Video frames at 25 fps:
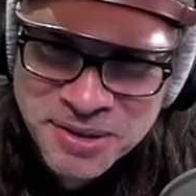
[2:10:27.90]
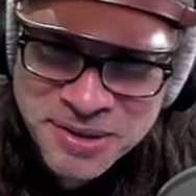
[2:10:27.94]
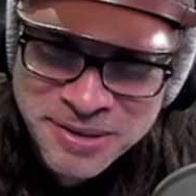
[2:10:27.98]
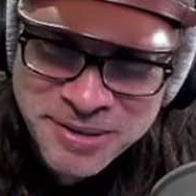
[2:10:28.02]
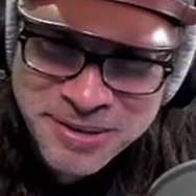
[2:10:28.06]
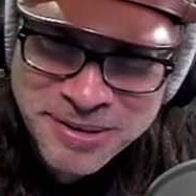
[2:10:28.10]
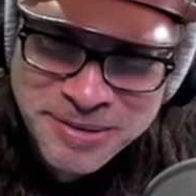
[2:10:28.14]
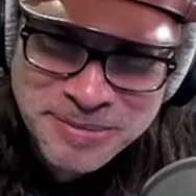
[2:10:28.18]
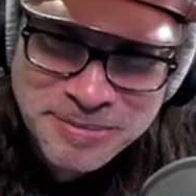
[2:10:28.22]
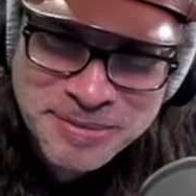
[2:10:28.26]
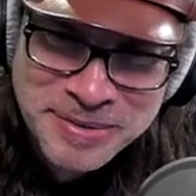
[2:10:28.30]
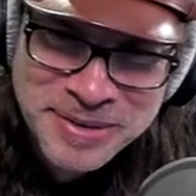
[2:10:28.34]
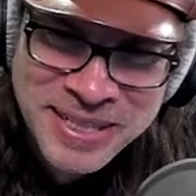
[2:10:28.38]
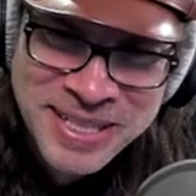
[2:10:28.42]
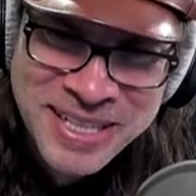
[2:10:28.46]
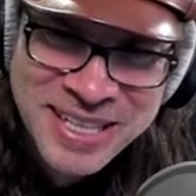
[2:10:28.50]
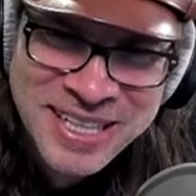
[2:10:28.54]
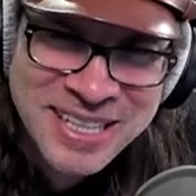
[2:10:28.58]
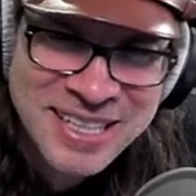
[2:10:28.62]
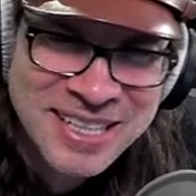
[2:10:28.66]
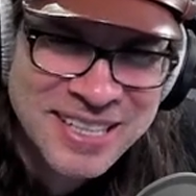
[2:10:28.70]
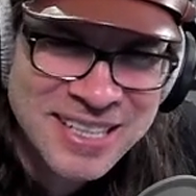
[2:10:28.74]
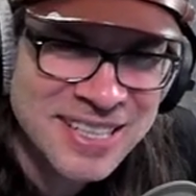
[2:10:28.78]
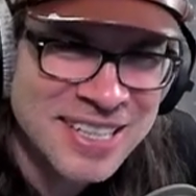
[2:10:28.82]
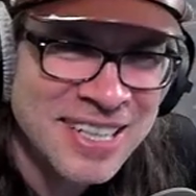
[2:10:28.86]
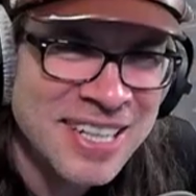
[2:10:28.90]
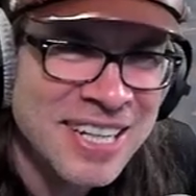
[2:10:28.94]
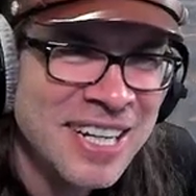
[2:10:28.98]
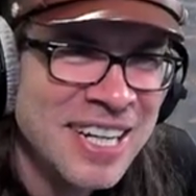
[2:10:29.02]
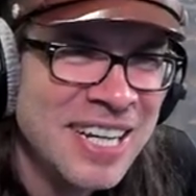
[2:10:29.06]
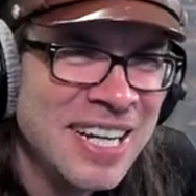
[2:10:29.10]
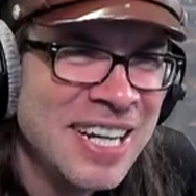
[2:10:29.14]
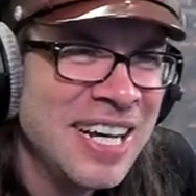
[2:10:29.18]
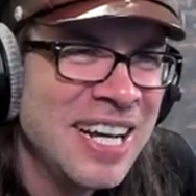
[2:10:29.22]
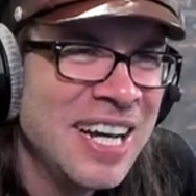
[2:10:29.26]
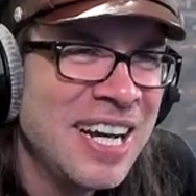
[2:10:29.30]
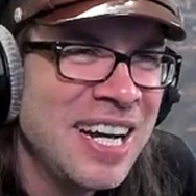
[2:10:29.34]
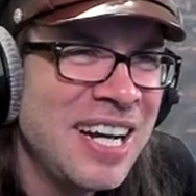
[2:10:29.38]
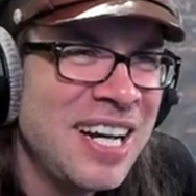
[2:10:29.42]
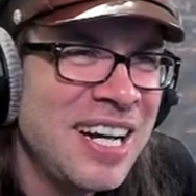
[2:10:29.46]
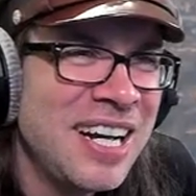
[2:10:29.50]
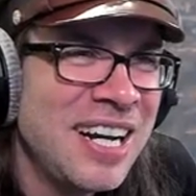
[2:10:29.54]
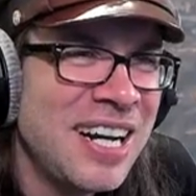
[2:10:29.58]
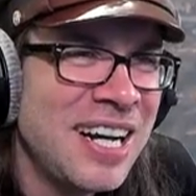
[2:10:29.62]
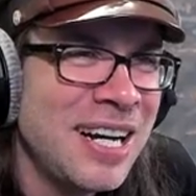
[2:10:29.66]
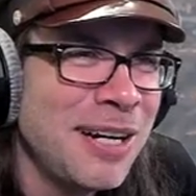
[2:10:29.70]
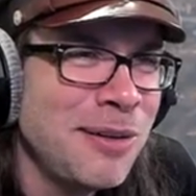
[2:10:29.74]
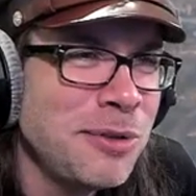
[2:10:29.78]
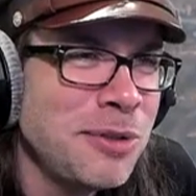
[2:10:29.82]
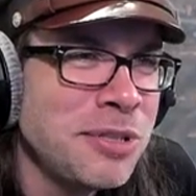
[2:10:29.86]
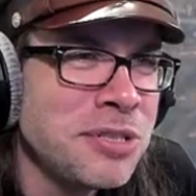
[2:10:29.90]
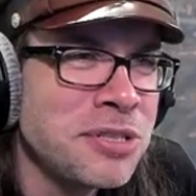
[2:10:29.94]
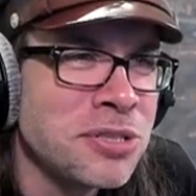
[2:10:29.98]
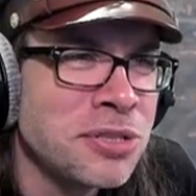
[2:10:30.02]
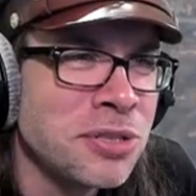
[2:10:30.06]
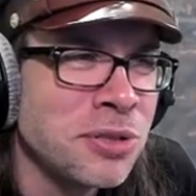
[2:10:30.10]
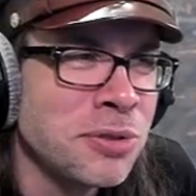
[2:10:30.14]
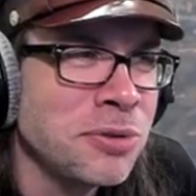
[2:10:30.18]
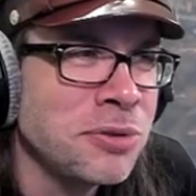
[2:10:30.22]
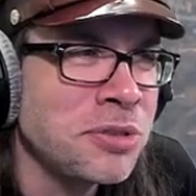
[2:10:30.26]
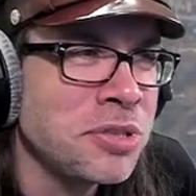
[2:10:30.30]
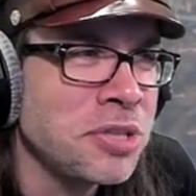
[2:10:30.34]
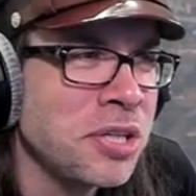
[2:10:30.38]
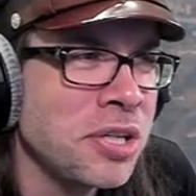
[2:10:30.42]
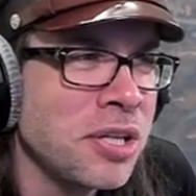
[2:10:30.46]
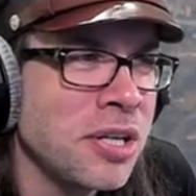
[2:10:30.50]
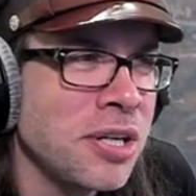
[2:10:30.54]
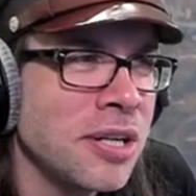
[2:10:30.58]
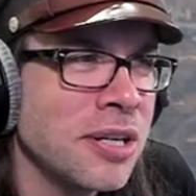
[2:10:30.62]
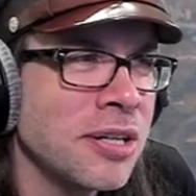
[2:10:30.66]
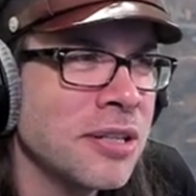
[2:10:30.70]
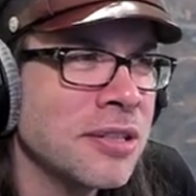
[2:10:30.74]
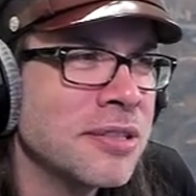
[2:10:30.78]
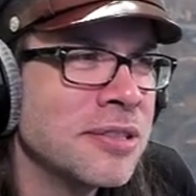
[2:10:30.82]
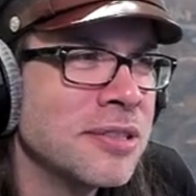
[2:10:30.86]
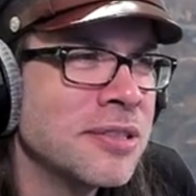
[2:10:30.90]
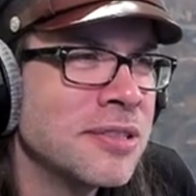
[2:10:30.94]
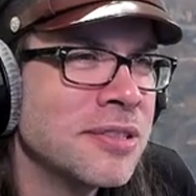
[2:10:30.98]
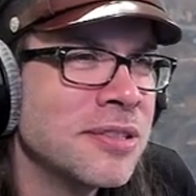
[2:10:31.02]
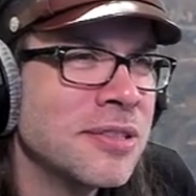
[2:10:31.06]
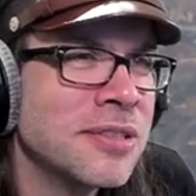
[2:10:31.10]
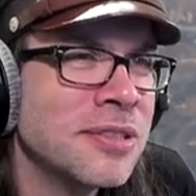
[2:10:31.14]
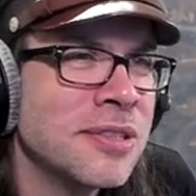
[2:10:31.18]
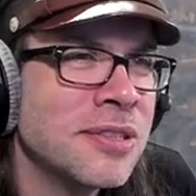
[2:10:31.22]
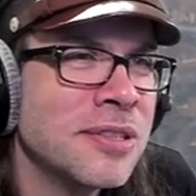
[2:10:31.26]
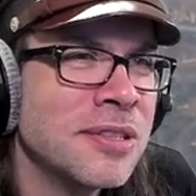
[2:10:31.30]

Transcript: oh man. I was so scared. The